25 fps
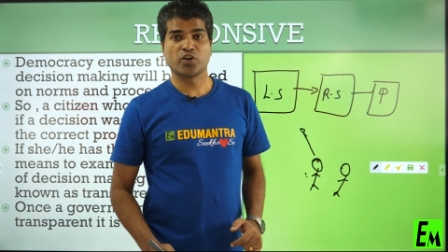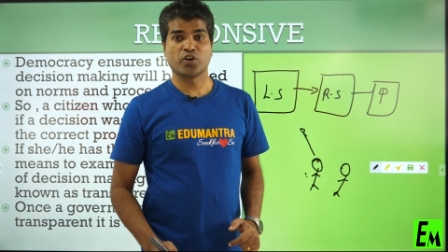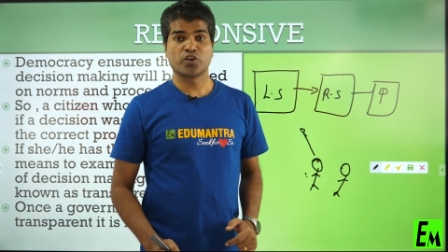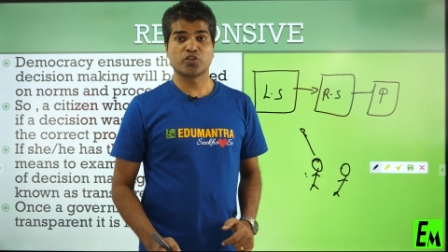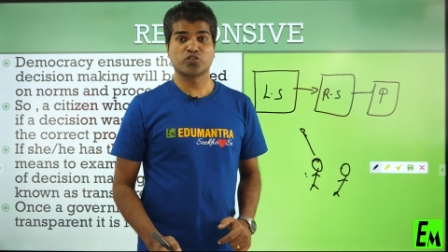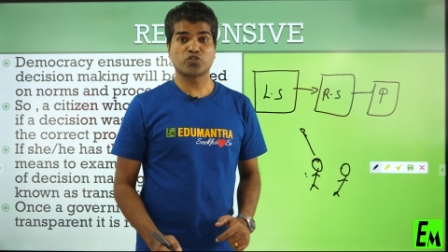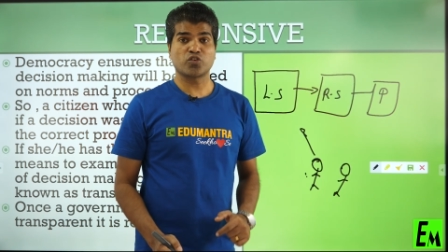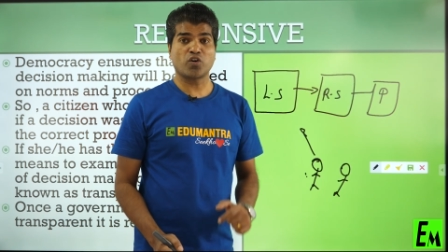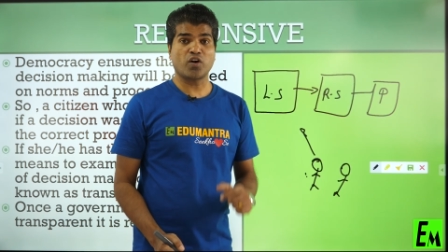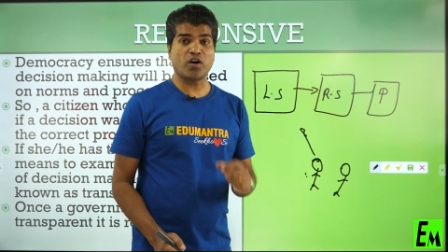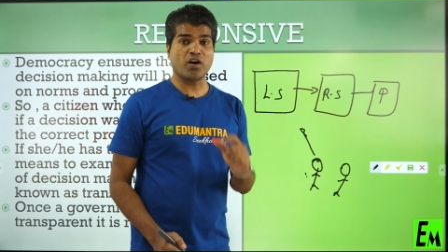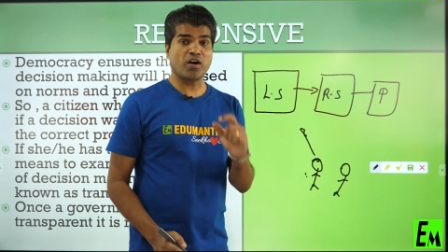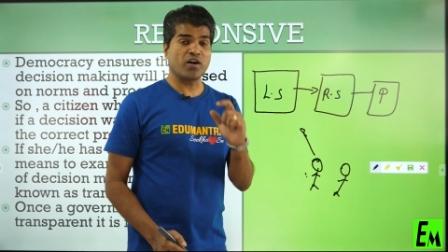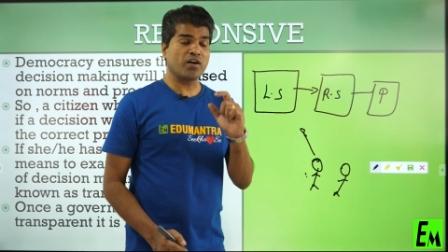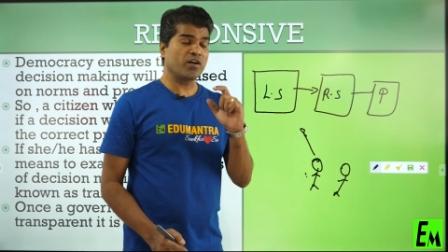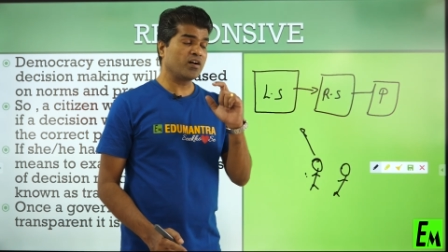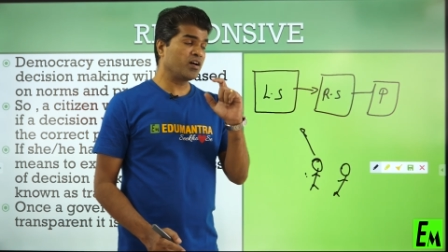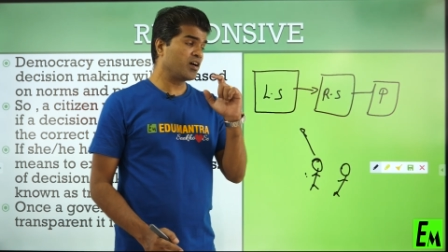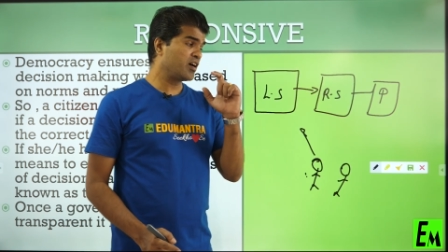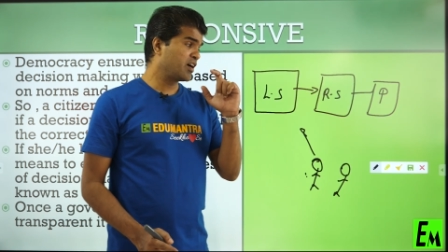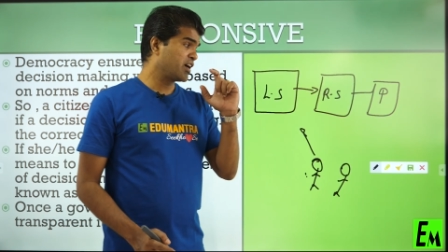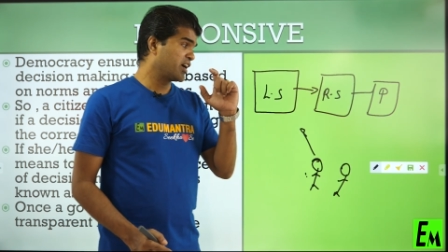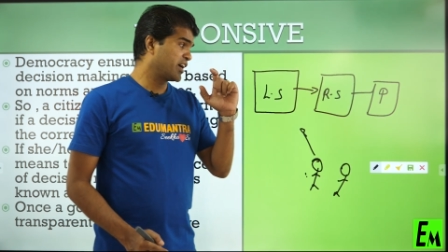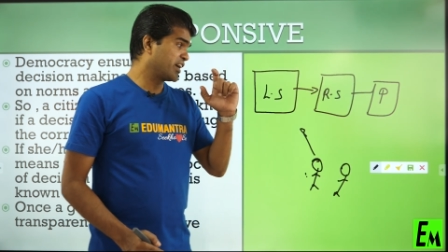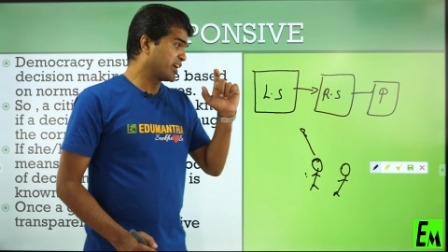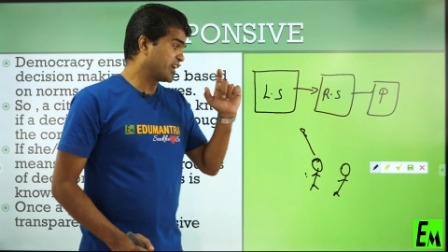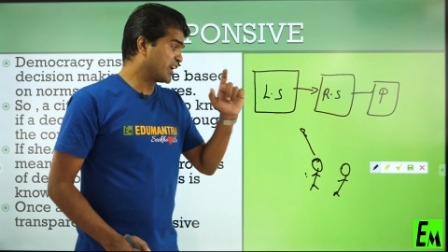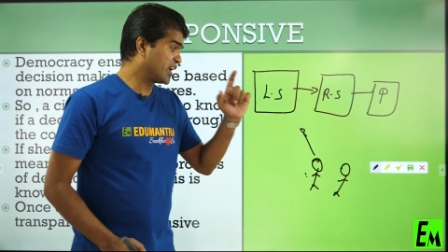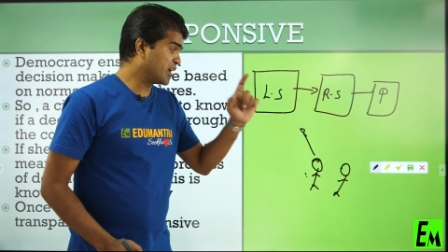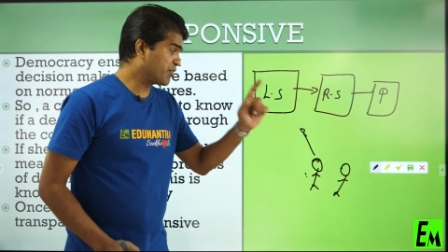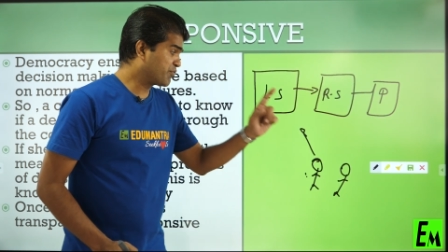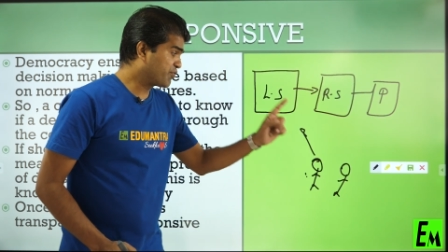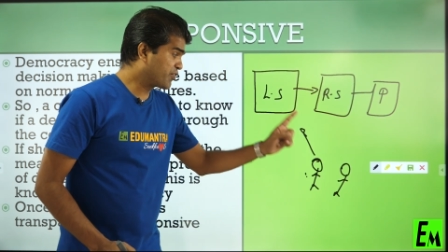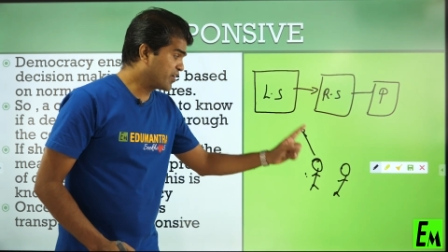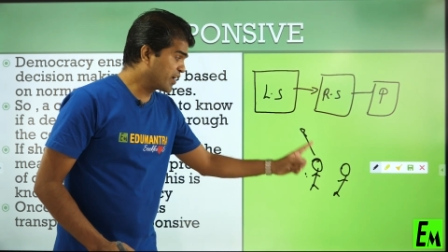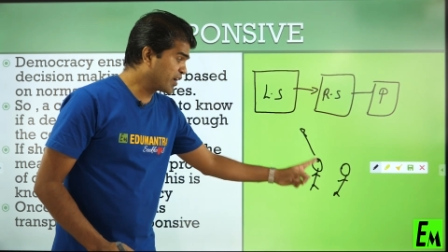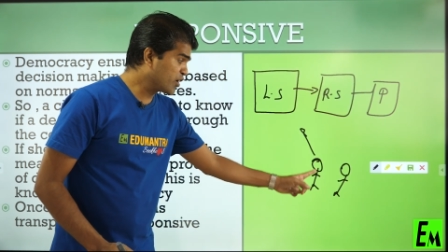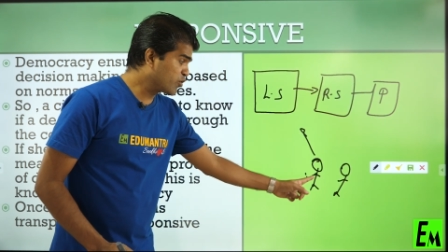So,
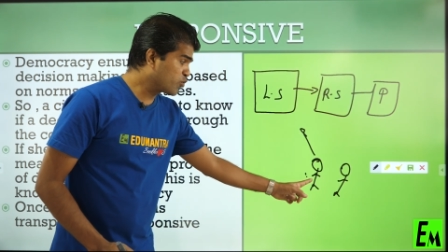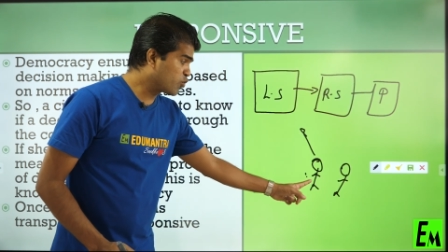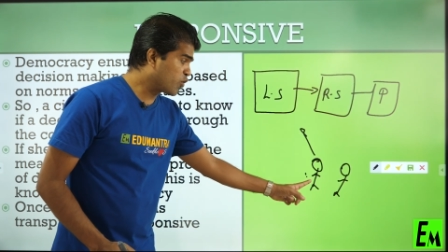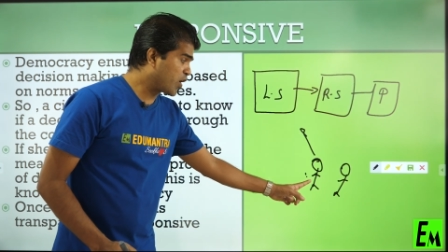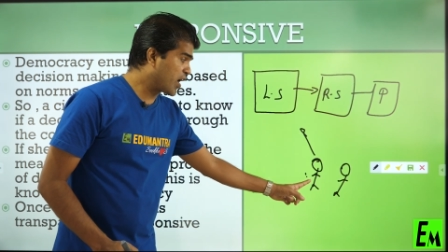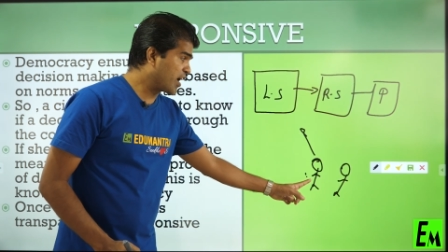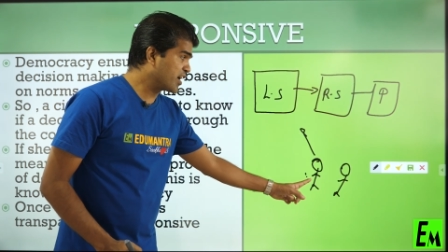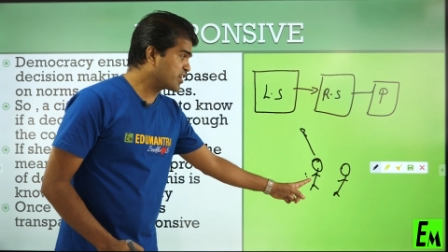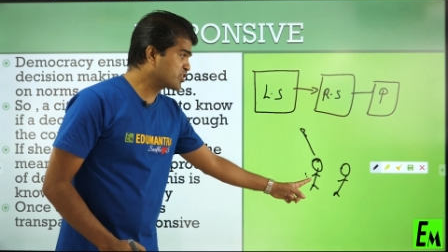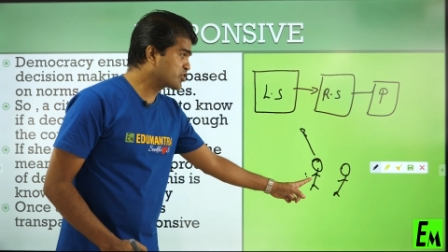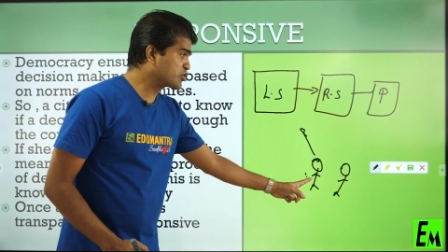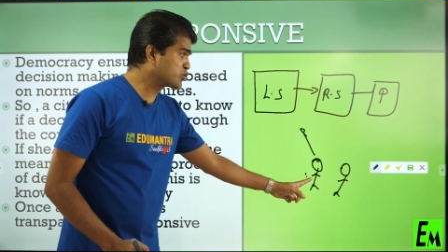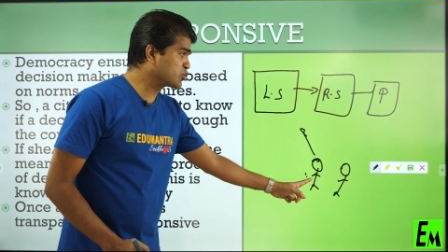if he wants